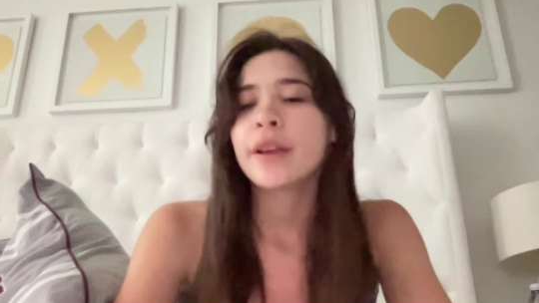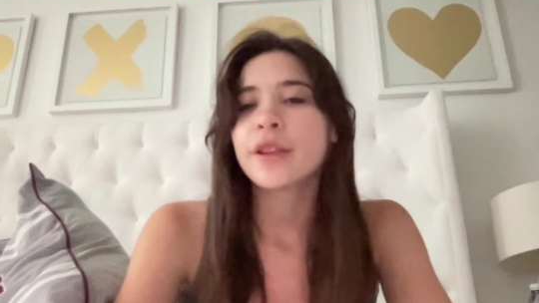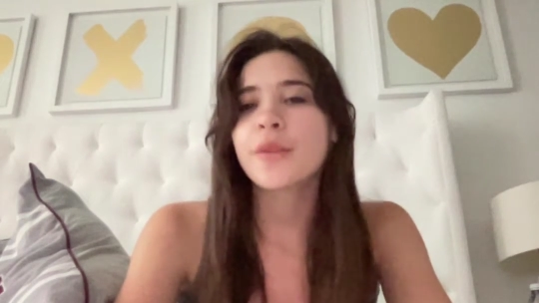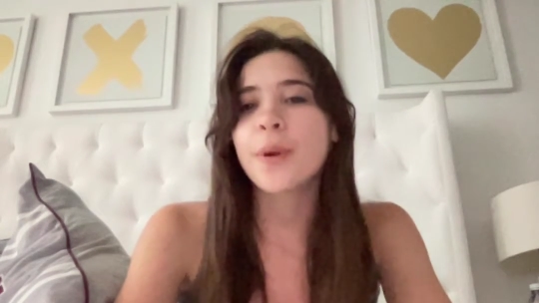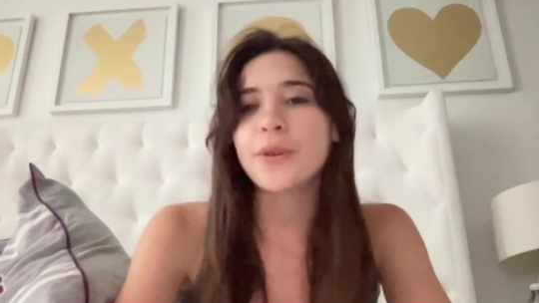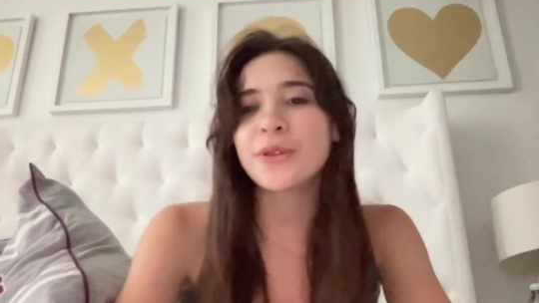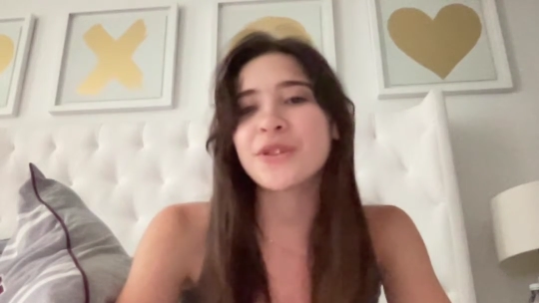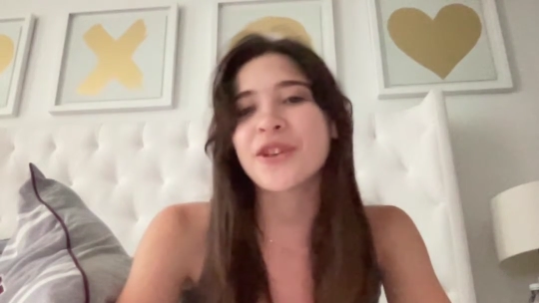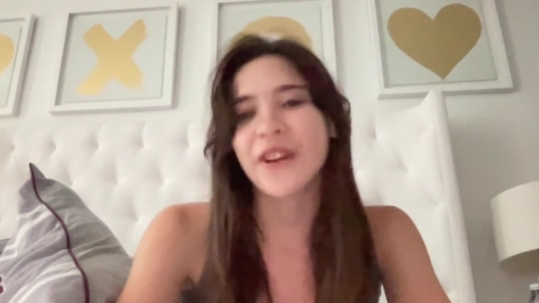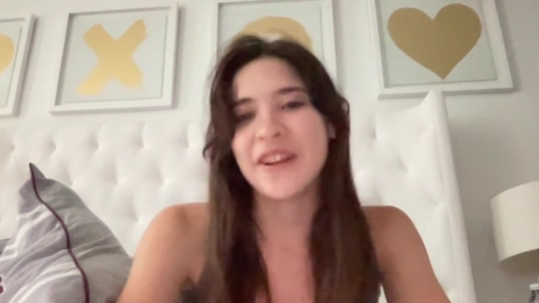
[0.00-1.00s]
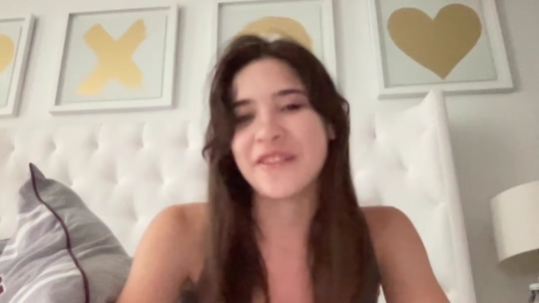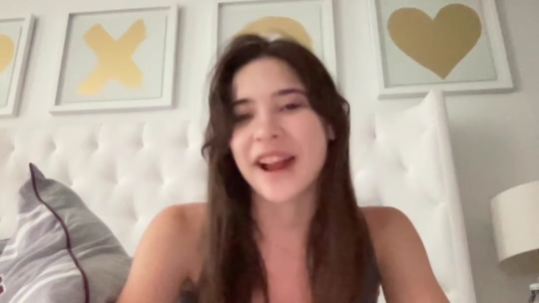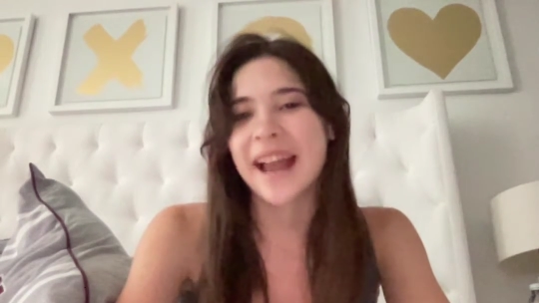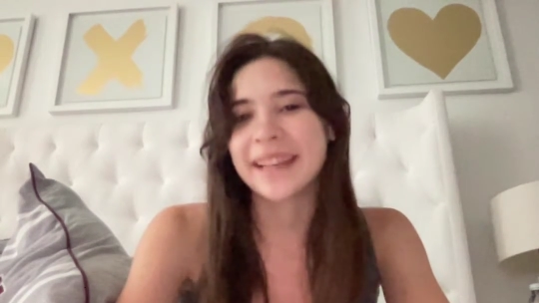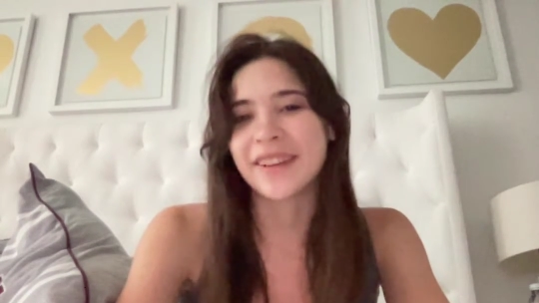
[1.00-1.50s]
The posters are great for
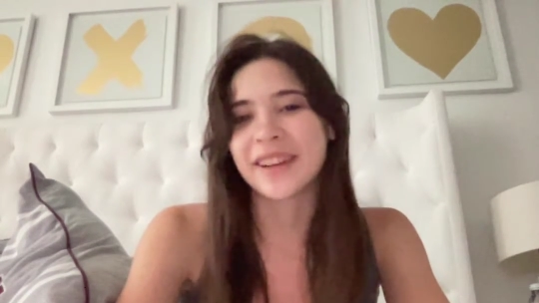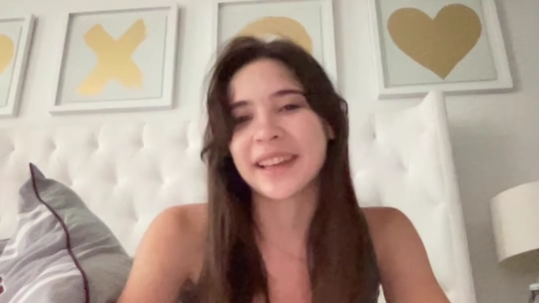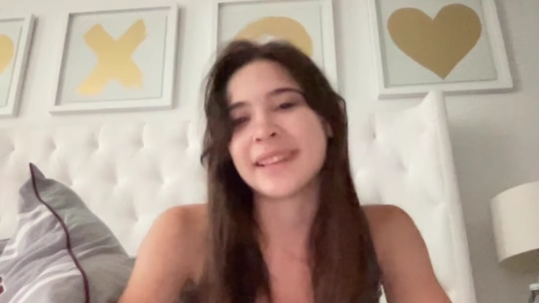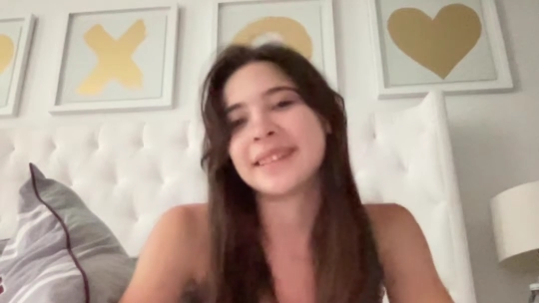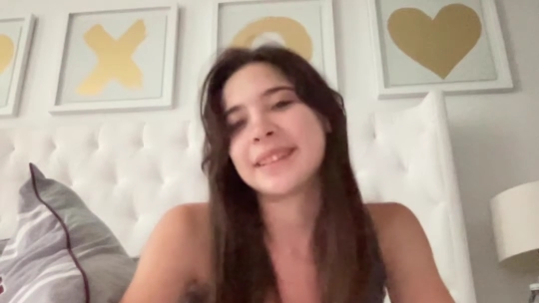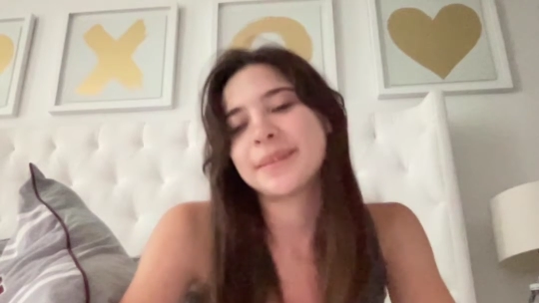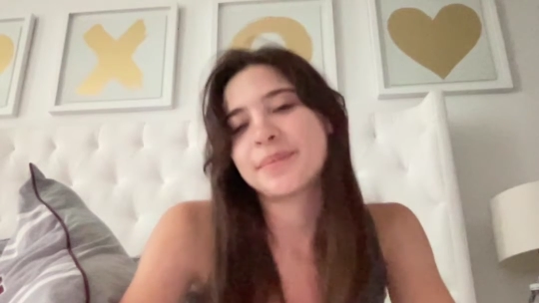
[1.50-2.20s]
any audience.